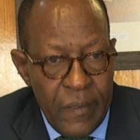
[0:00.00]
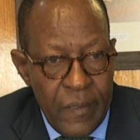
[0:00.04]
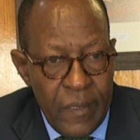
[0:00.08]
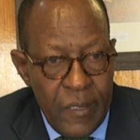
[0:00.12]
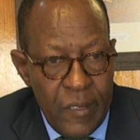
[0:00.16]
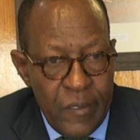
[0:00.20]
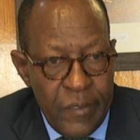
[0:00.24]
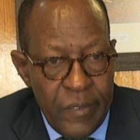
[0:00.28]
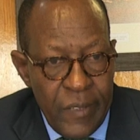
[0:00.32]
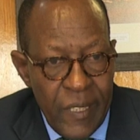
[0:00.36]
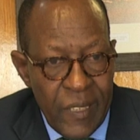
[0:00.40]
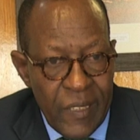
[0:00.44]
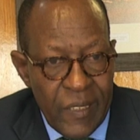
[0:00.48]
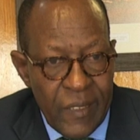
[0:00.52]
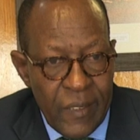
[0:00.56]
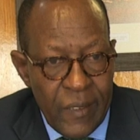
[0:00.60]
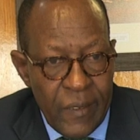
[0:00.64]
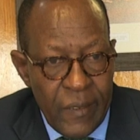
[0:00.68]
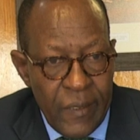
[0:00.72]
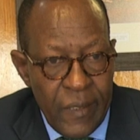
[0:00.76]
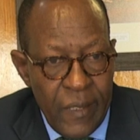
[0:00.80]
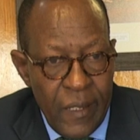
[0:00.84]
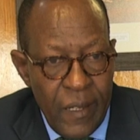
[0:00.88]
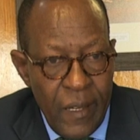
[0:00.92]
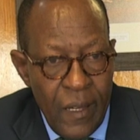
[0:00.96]
In fact,
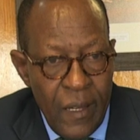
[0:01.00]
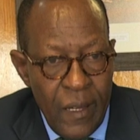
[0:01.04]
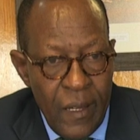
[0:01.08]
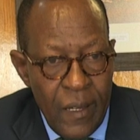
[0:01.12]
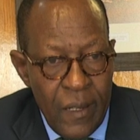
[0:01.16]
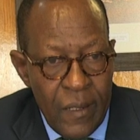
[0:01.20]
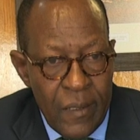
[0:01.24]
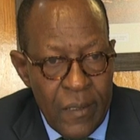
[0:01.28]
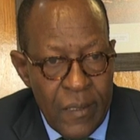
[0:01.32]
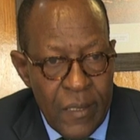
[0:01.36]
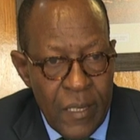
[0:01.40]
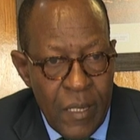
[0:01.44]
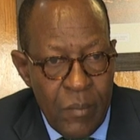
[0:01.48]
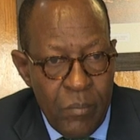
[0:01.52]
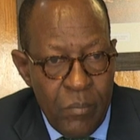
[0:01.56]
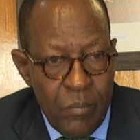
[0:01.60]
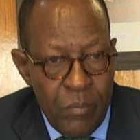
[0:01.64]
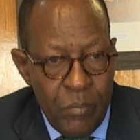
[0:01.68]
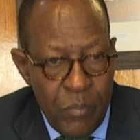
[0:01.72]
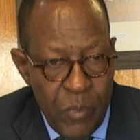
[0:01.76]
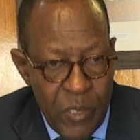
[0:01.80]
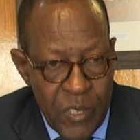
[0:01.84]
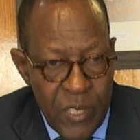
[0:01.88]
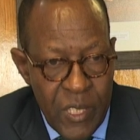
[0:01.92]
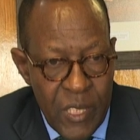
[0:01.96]
there are
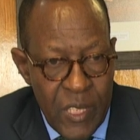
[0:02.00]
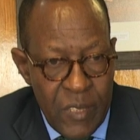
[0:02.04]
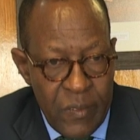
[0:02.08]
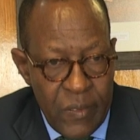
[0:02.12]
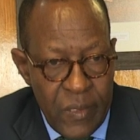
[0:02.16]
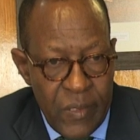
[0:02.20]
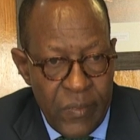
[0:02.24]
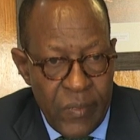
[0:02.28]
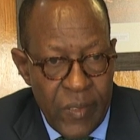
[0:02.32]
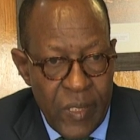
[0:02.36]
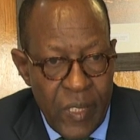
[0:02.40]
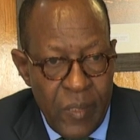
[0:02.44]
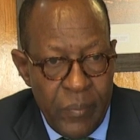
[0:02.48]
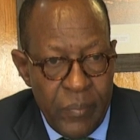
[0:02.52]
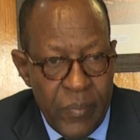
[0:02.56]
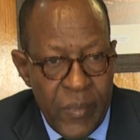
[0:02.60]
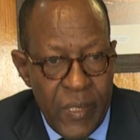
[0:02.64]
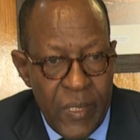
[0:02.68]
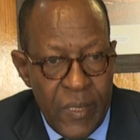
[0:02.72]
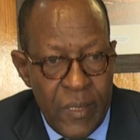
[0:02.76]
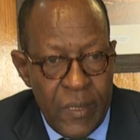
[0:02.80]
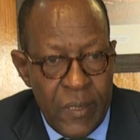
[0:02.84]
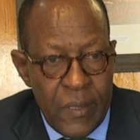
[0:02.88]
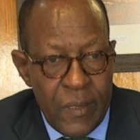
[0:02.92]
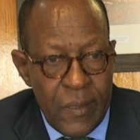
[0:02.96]
some positive
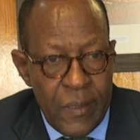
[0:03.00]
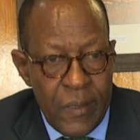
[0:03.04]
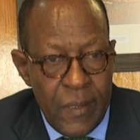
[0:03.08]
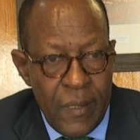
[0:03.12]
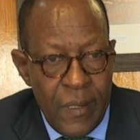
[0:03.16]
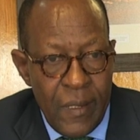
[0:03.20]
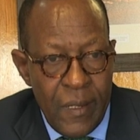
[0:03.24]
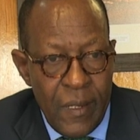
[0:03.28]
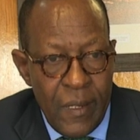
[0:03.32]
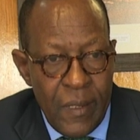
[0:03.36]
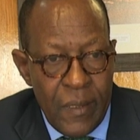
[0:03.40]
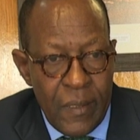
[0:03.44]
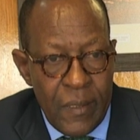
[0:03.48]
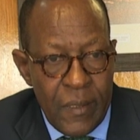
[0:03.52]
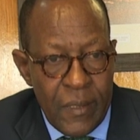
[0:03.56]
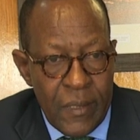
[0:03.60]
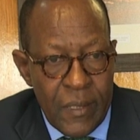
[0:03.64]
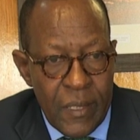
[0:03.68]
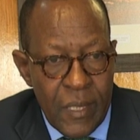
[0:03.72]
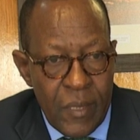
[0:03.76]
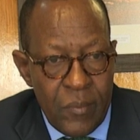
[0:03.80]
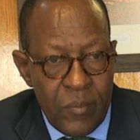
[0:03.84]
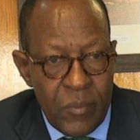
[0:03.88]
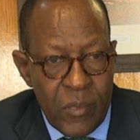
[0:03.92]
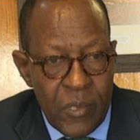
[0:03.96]
developments in
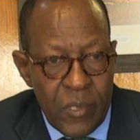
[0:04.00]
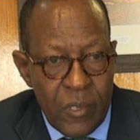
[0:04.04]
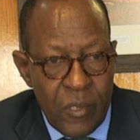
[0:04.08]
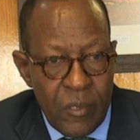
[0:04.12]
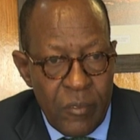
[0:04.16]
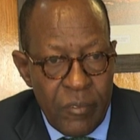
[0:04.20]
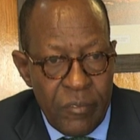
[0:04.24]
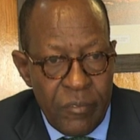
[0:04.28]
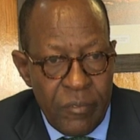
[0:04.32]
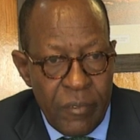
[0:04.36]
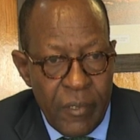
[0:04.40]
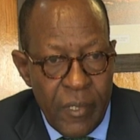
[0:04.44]
terms of